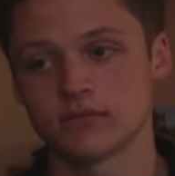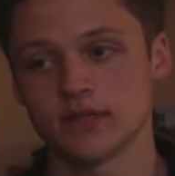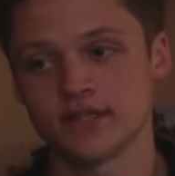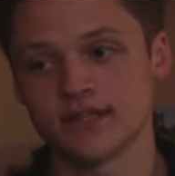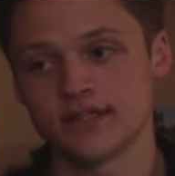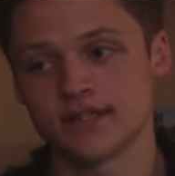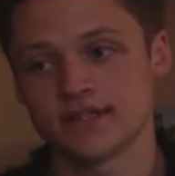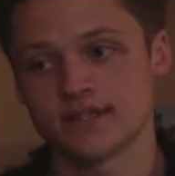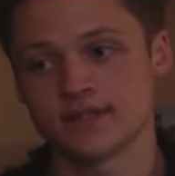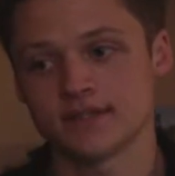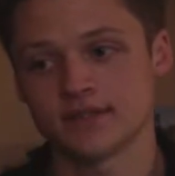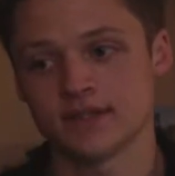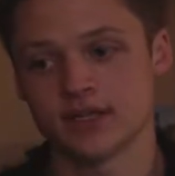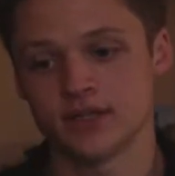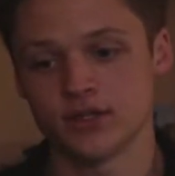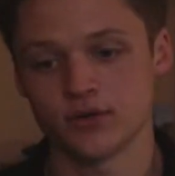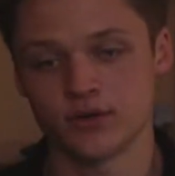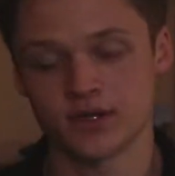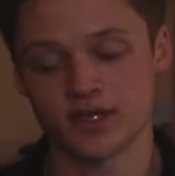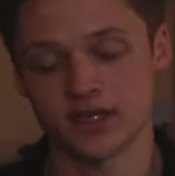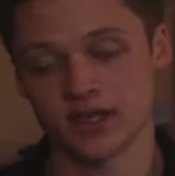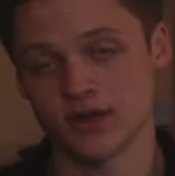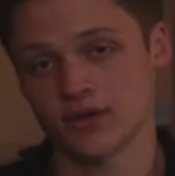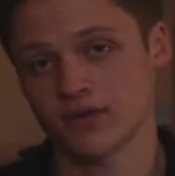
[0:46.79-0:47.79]
is, and you
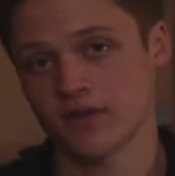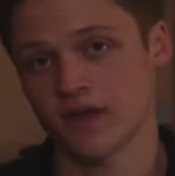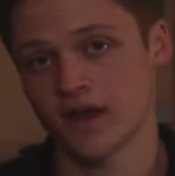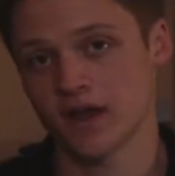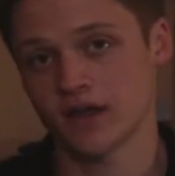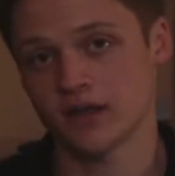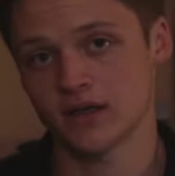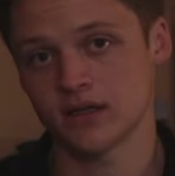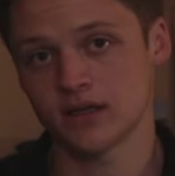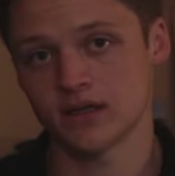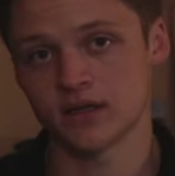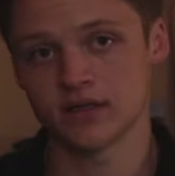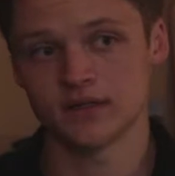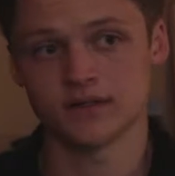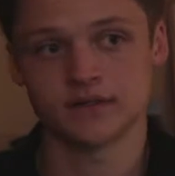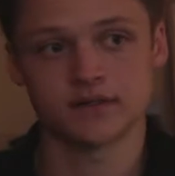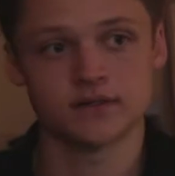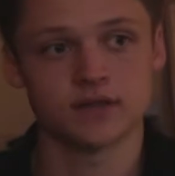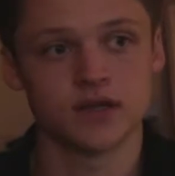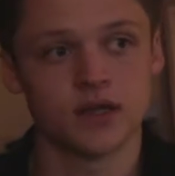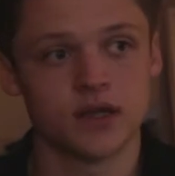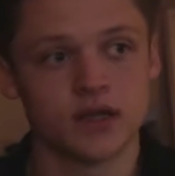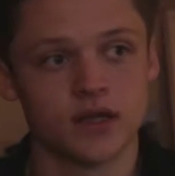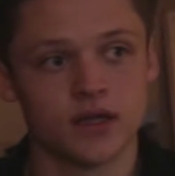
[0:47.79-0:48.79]
can hear that,
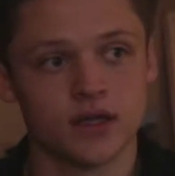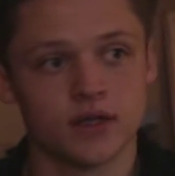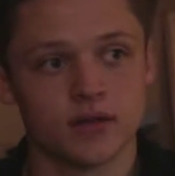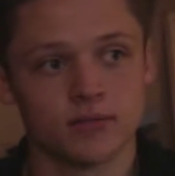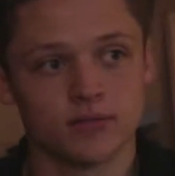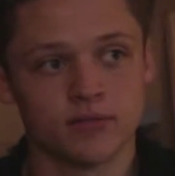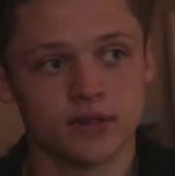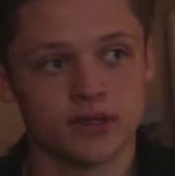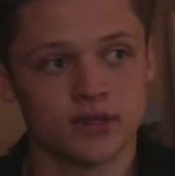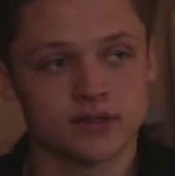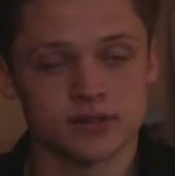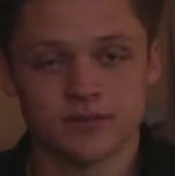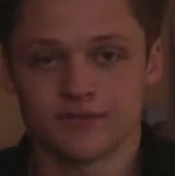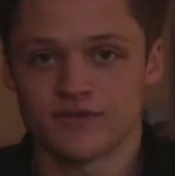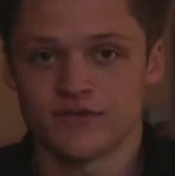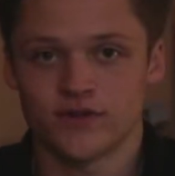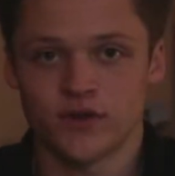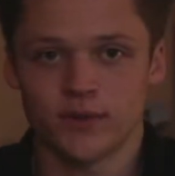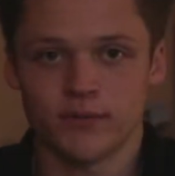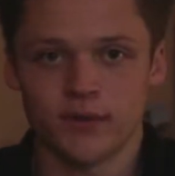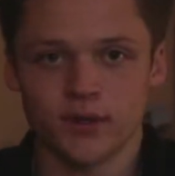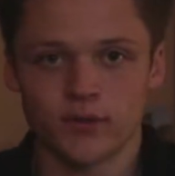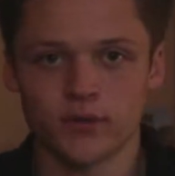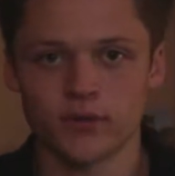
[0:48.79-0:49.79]
is because I'm
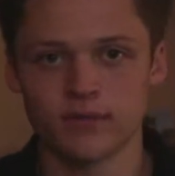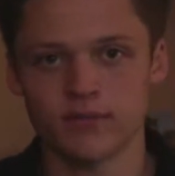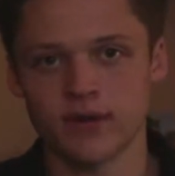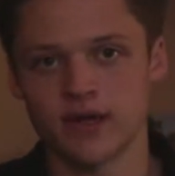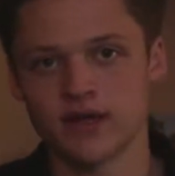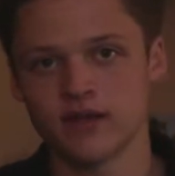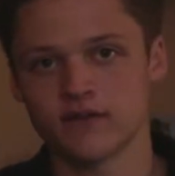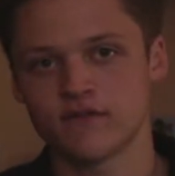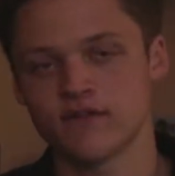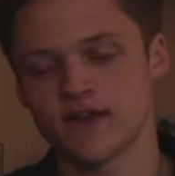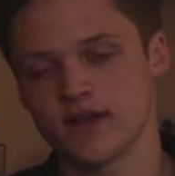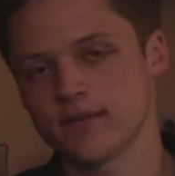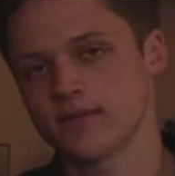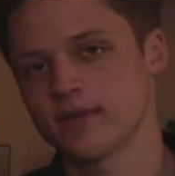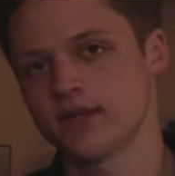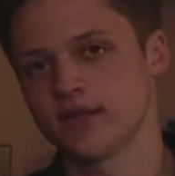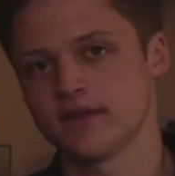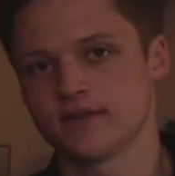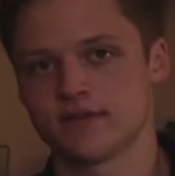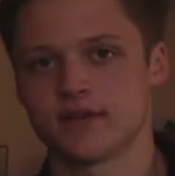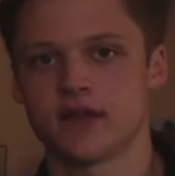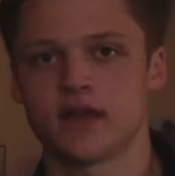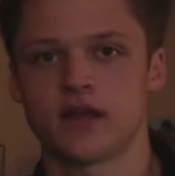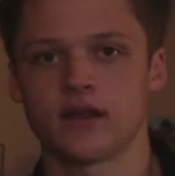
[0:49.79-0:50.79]
filming when my
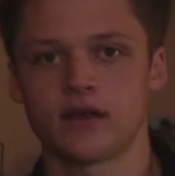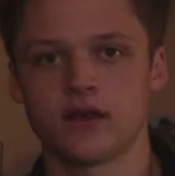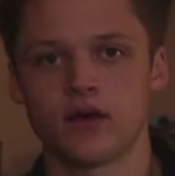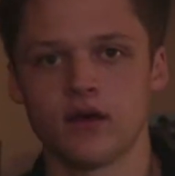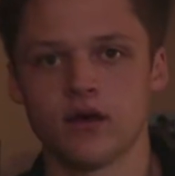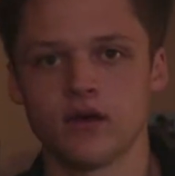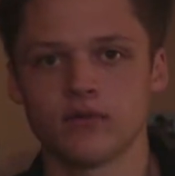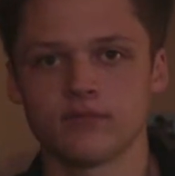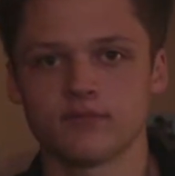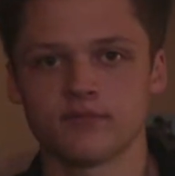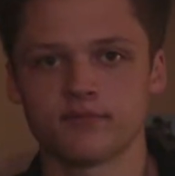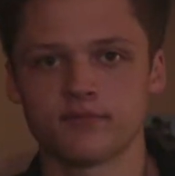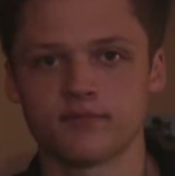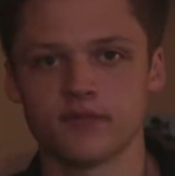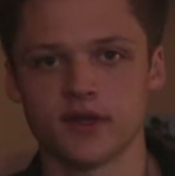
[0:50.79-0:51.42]
family is getting home.